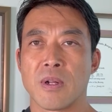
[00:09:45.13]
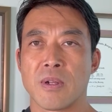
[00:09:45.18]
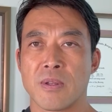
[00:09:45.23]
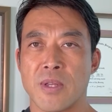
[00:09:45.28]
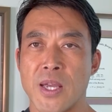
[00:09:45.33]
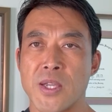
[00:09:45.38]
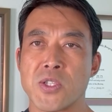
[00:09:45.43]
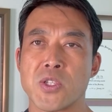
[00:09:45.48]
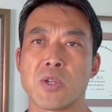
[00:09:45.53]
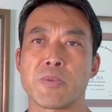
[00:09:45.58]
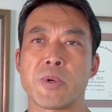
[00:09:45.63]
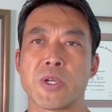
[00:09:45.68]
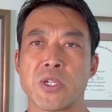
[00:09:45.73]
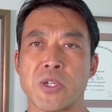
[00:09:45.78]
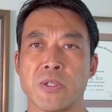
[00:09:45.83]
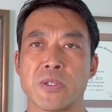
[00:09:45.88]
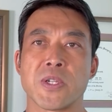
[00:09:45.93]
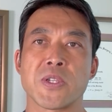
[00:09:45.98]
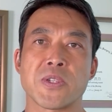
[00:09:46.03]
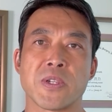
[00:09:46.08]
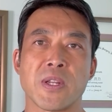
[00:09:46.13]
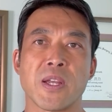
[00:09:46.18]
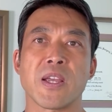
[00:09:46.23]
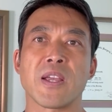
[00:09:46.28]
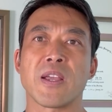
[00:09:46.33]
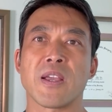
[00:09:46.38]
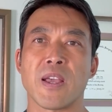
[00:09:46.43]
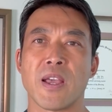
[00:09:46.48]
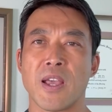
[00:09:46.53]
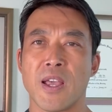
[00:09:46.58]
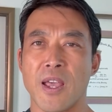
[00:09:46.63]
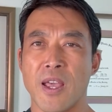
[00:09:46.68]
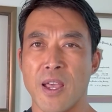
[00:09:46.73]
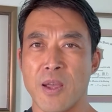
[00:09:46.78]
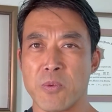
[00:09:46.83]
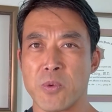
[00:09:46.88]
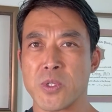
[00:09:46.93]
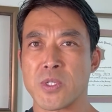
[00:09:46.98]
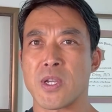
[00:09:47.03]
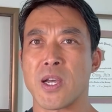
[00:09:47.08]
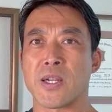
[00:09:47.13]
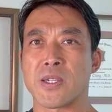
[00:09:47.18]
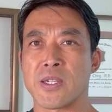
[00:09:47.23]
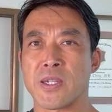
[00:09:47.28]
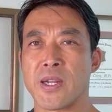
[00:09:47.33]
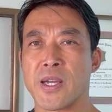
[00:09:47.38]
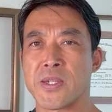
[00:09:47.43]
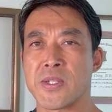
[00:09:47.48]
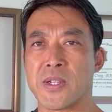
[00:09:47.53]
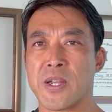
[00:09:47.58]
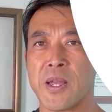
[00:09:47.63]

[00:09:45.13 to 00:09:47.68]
Thanks so much for listening, and we'll talk to you next